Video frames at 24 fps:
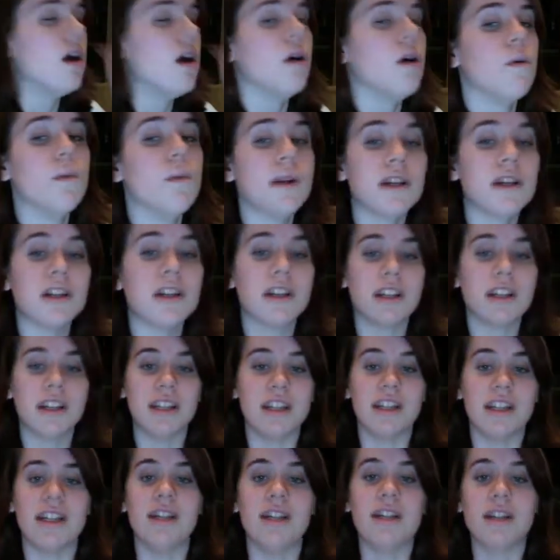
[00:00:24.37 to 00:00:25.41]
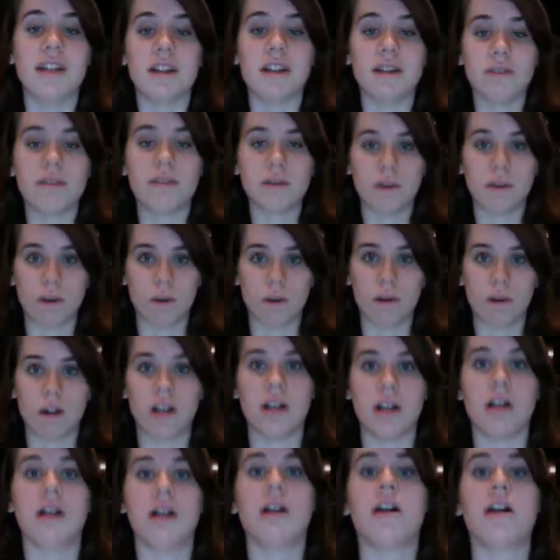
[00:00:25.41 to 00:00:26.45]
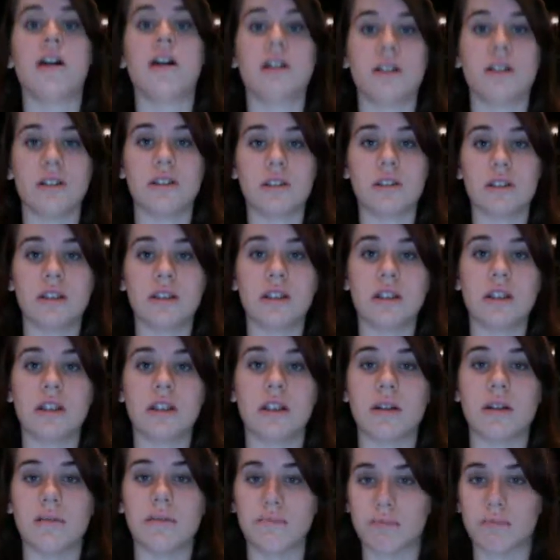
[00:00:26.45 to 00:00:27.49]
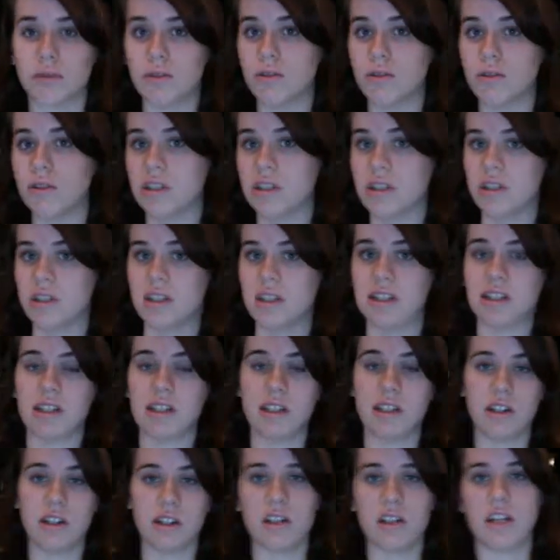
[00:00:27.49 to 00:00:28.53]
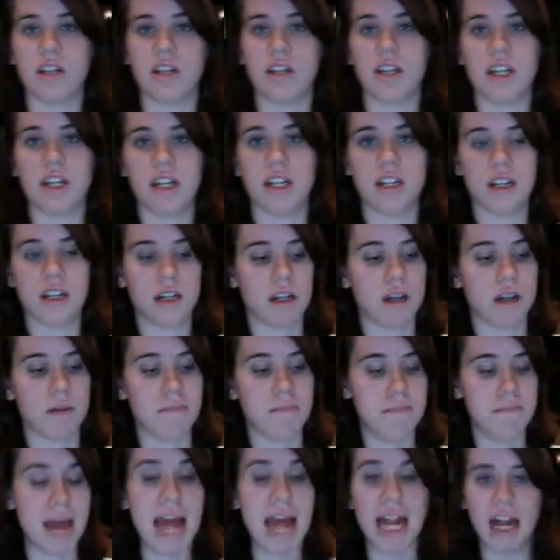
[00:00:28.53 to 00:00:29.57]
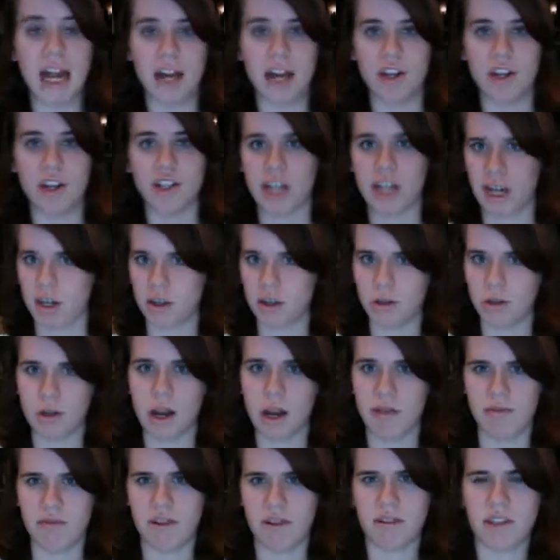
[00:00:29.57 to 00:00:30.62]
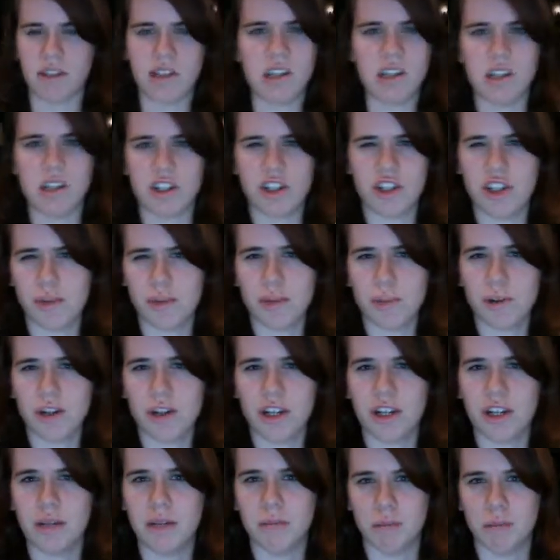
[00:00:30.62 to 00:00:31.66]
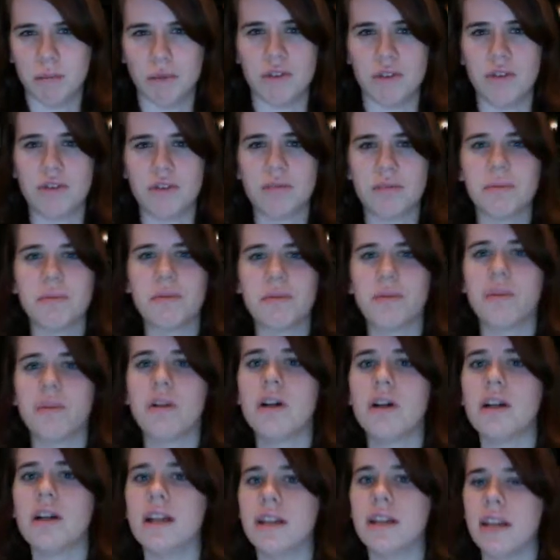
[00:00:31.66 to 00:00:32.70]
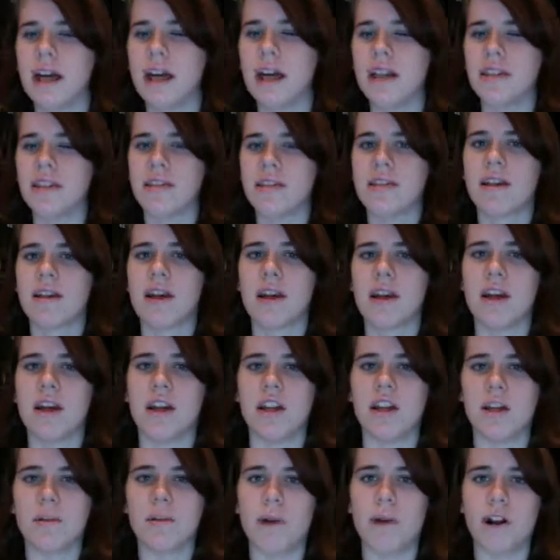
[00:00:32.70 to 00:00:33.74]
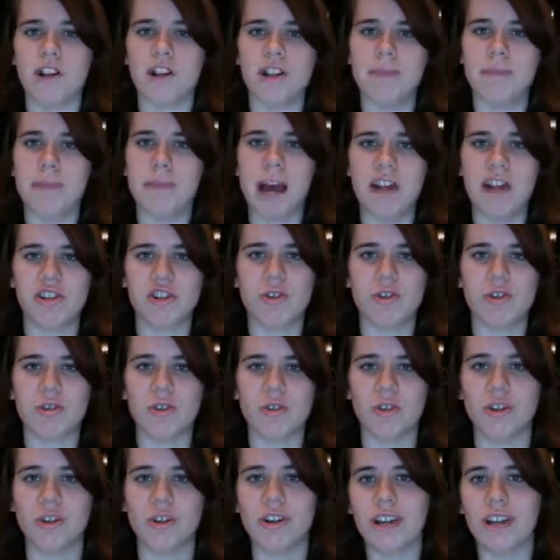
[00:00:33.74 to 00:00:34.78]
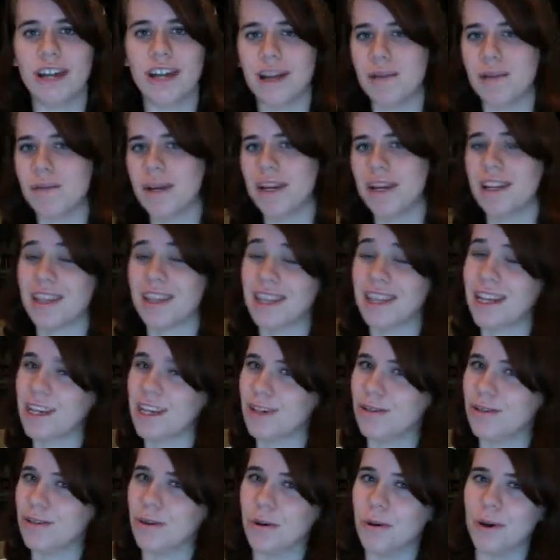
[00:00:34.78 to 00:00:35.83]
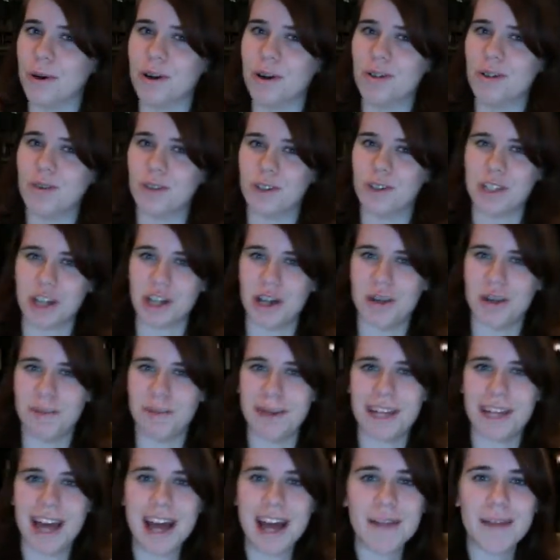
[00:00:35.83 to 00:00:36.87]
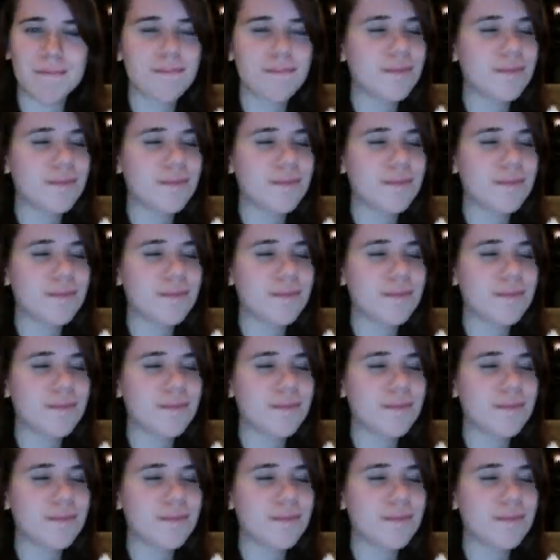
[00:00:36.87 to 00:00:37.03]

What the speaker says: What you're going to need for good bruises, you're going to need matte eyeshadow. I've never seen a shimmery bruise before unless you're watching Magical Girl anime. Thank you, Lauren, for telling me that.